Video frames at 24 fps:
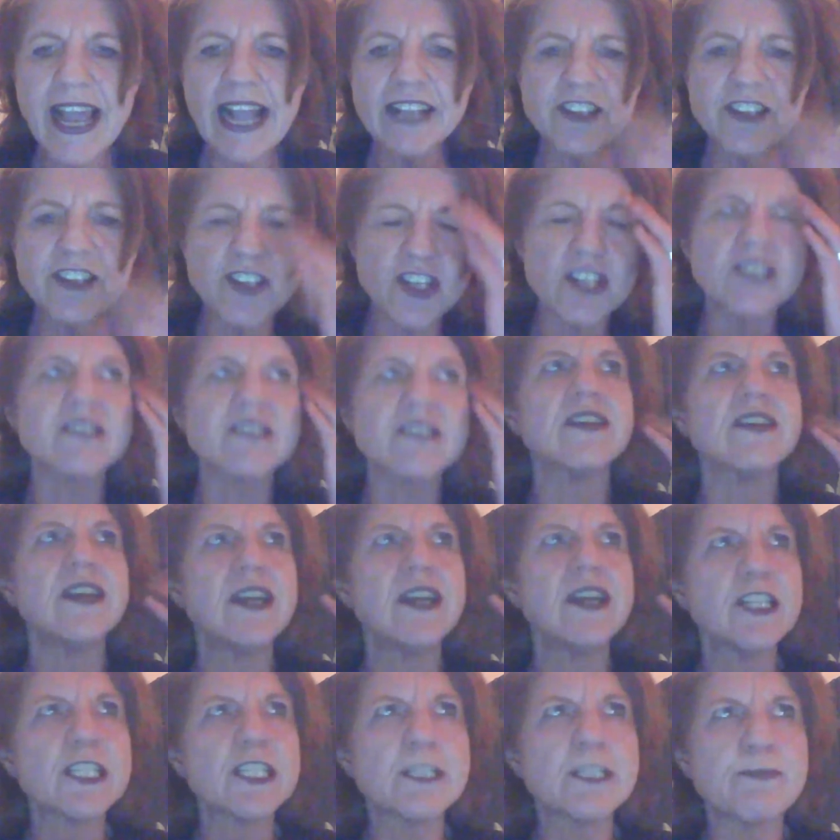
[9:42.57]
It's just
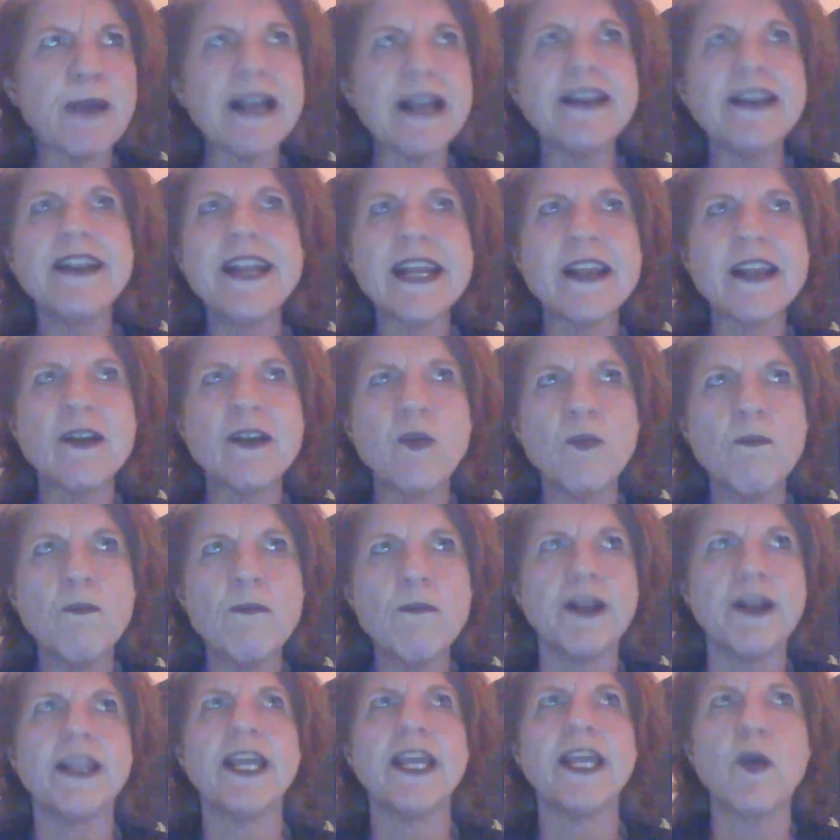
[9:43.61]
spending
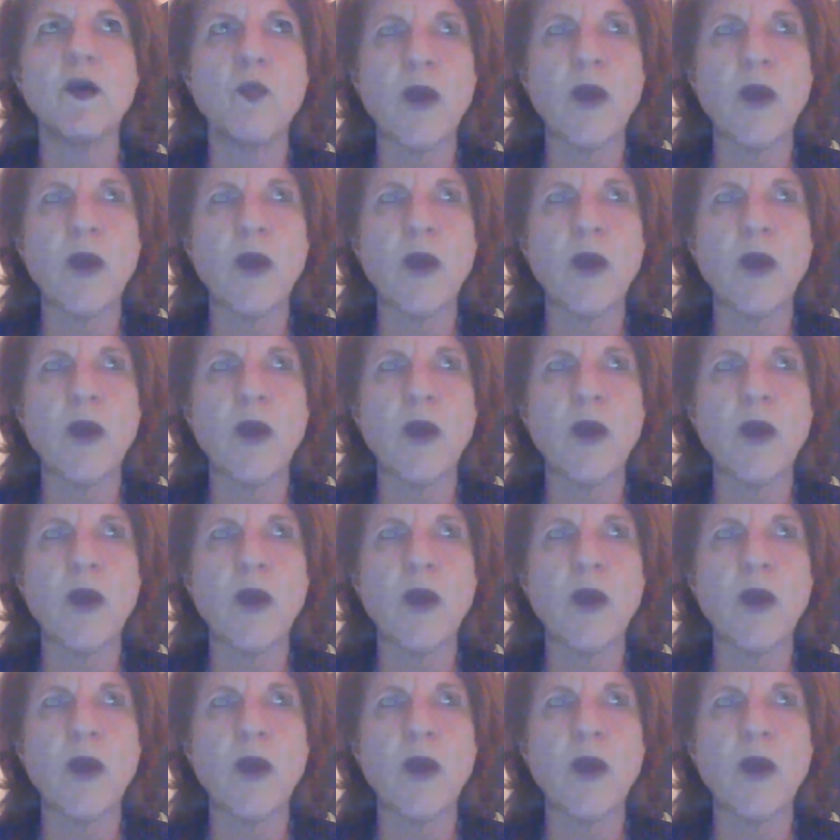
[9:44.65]
money